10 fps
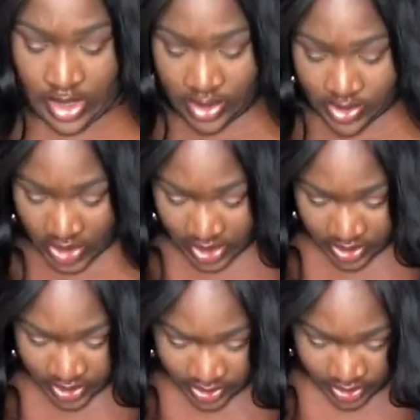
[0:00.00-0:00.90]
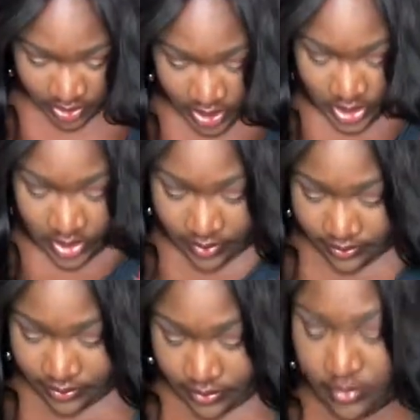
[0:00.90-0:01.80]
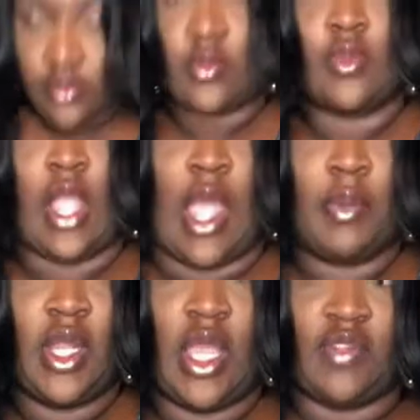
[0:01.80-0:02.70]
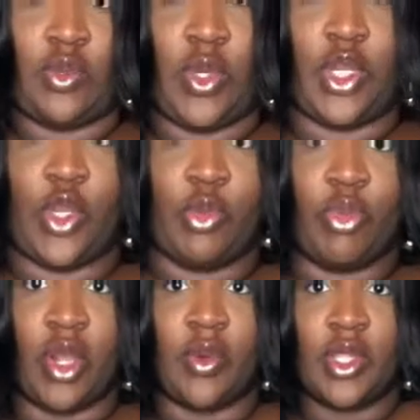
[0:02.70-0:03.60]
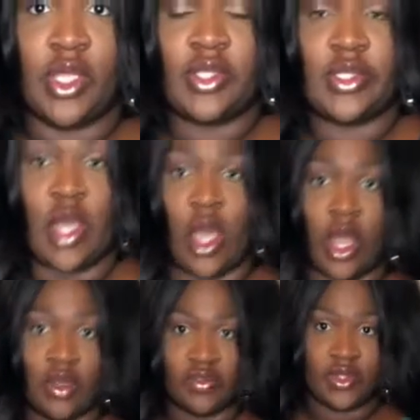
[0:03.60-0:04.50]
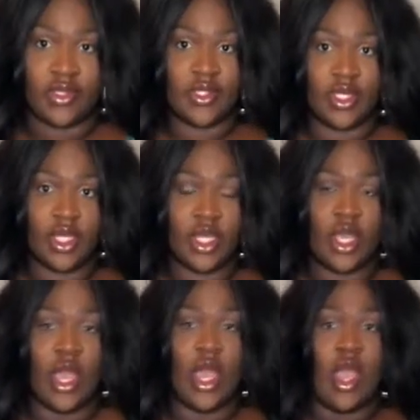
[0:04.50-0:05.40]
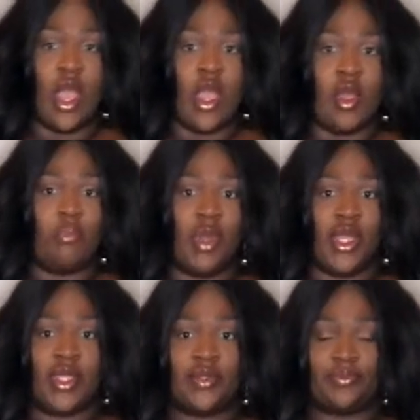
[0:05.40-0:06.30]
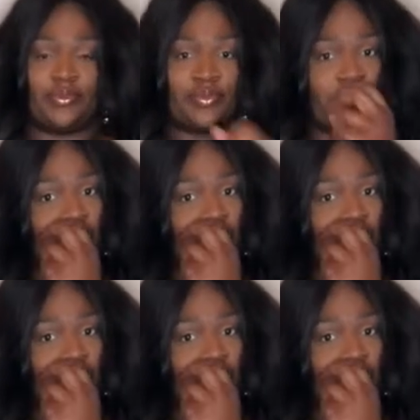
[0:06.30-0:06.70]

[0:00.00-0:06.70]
The chest, okay. I'm gonna have to wear no bra with this, obviously. But,